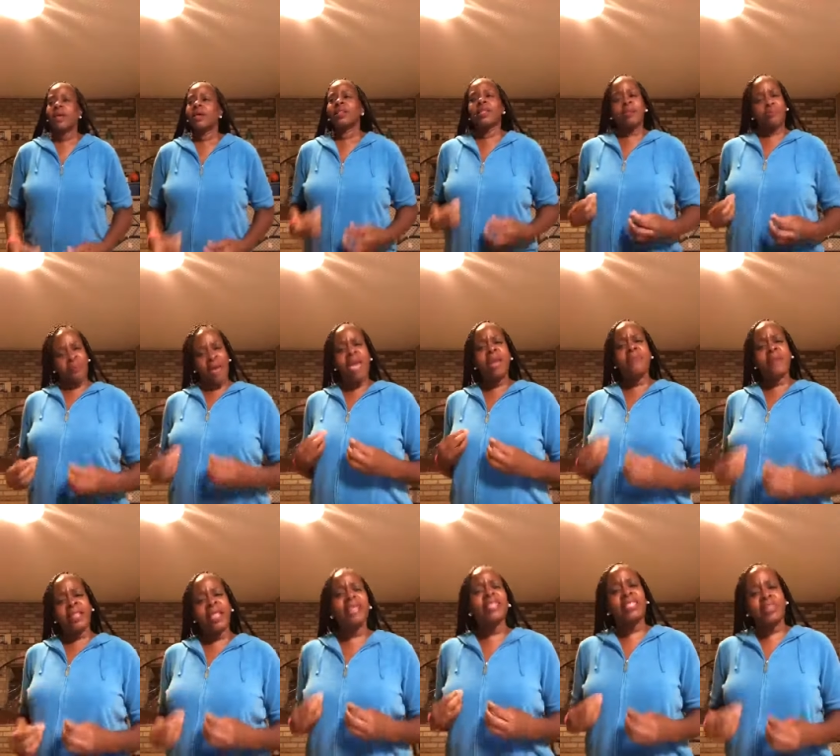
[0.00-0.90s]
then
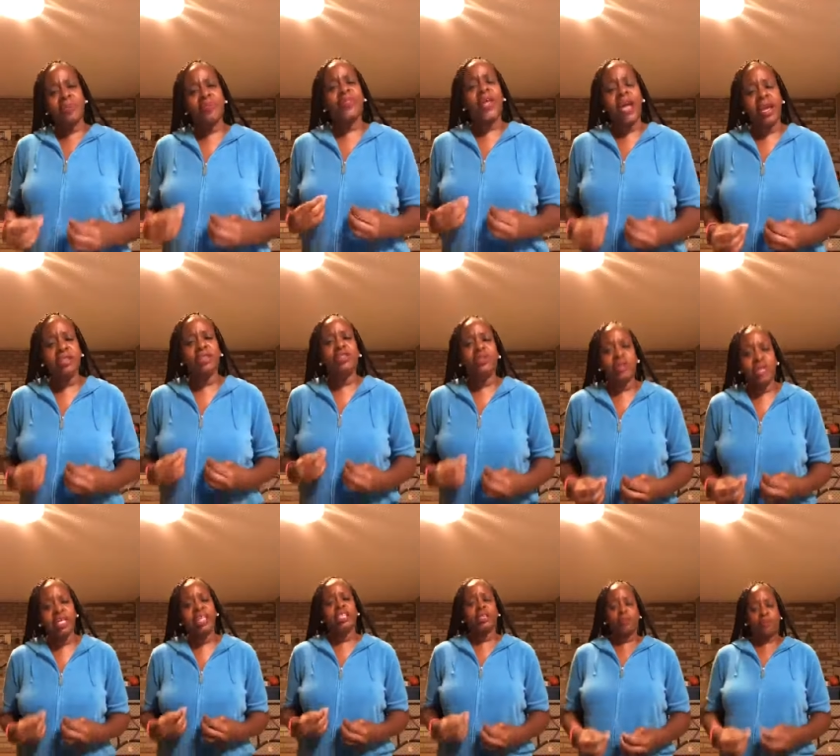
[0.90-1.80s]
maybe there's some things you
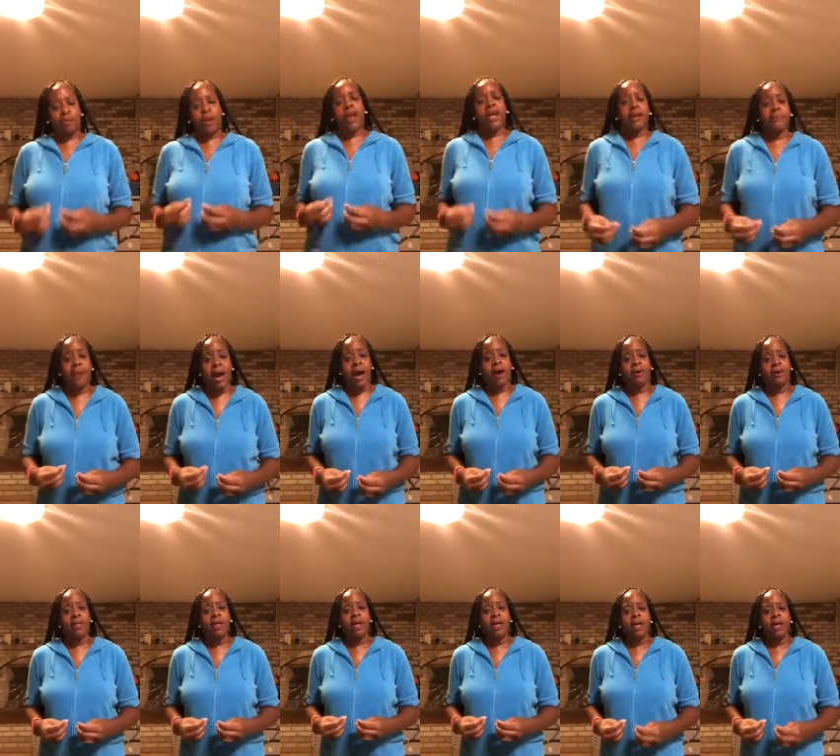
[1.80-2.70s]
need to pray about